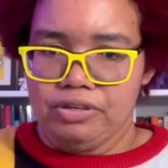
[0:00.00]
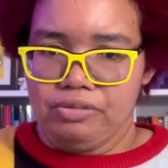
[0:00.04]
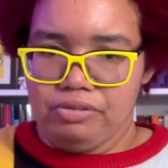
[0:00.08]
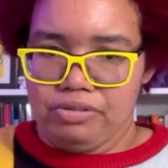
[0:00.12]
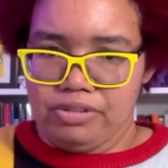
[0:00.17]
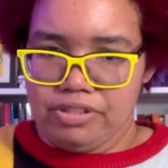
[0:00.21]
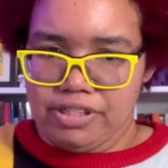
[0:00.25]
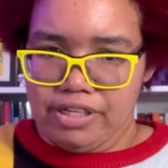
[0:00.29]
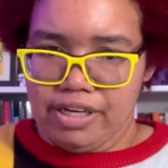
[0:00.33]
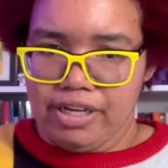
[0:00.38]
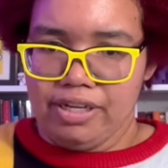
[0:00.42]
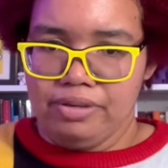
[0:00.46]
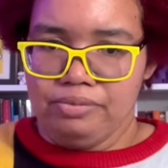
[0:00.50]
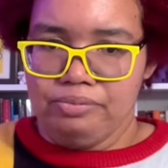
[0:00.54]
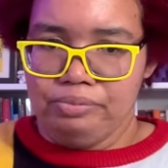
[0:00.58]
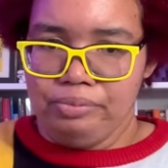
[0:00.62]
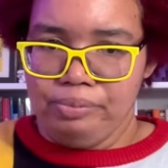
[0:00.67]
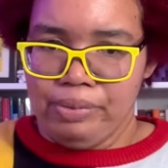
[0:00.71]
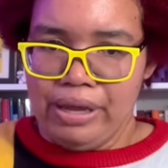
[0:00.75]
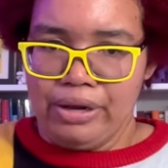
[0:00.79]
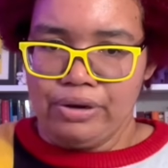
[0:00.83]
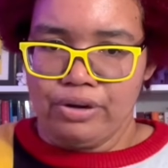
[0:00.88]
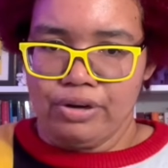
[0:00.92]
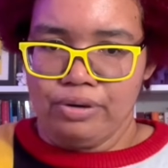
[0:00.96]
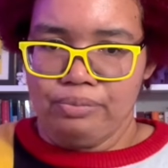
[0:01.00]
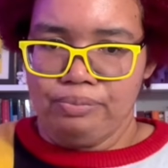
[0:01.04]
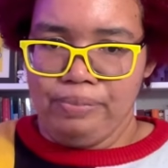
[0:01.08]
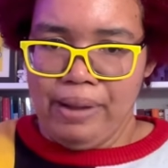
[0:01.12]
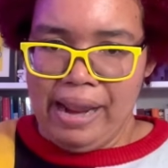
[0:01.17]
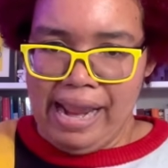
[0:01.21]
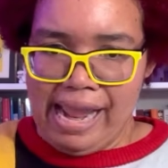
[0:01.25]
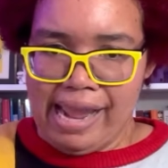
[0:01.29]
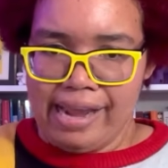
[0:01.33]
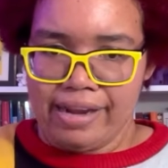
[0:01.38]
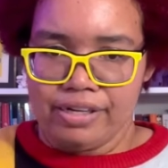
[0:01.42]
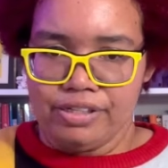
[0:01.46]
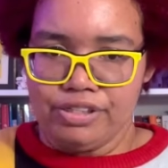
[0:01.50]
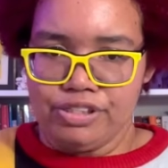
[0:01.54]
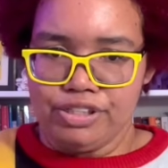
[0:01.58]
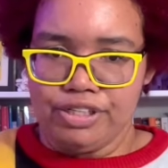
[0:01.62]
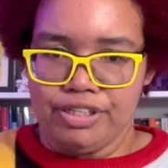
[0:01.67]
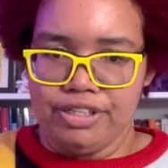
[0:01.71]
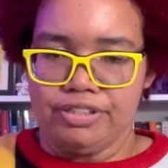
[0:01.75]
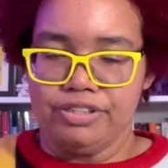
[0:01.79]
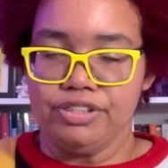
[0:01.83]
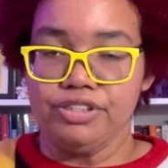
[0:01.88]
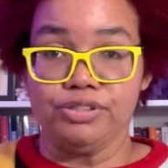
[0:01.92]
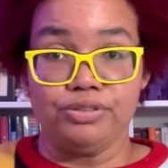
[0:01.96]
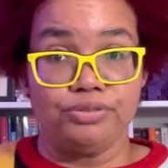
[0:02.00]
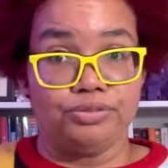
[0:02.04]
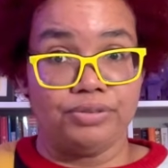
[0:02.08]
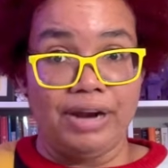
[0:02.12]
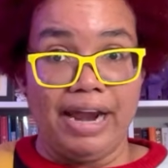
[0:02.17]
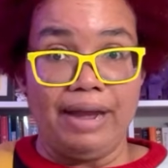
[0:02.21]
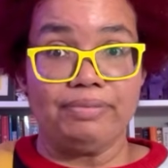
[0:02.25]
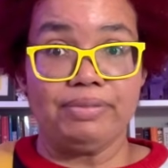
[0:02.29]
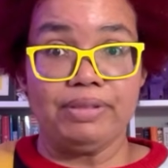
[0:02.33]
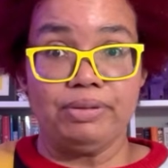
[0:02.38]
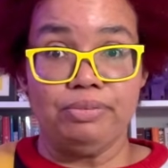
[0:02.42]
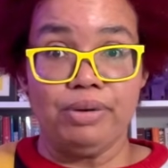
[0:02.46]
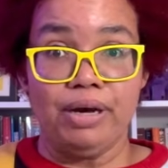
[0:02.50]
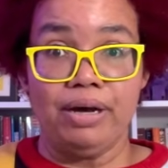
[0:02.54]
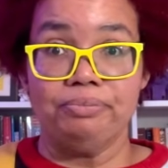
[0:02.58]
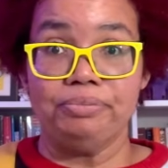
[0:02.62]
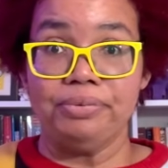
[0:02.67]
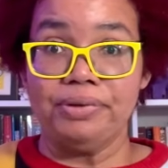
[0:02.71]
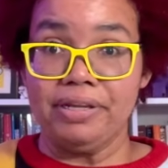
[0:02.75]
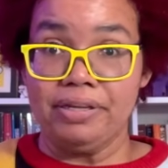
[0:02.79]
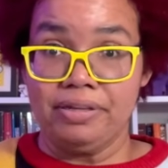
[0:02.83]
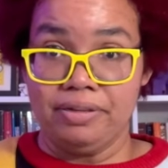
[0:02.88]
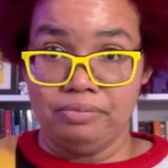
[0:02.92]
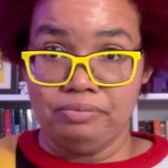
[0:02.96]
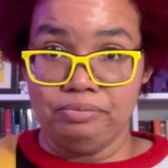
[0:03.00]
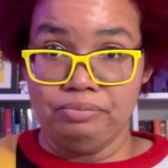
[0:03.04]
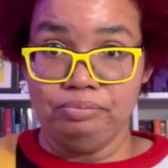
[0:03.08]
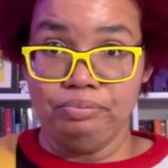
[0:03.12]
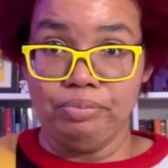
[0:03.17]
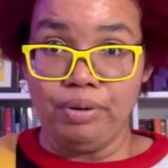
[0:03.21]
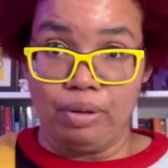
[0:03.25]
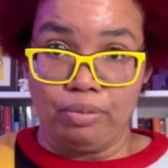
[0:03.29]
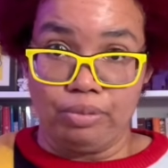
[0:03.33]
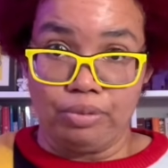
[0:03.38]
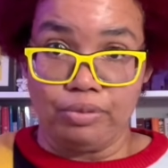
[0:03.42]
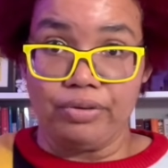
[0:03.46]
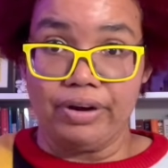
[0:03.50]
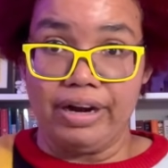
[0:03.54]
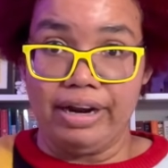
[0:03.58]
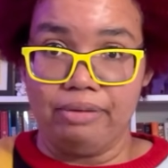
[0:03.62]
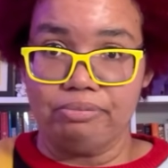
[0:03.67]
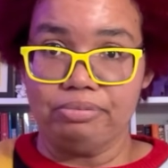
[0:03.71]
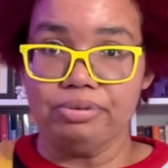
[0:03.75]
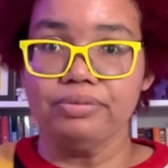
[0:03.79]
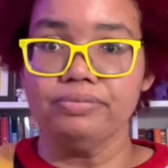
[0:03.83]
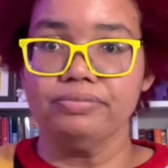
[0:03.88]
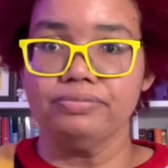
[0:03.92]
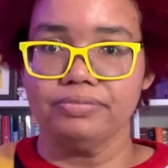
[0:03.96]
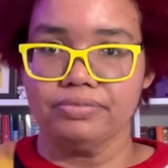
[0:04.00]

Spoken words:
done better packaging to wrap them up in bubble wrap.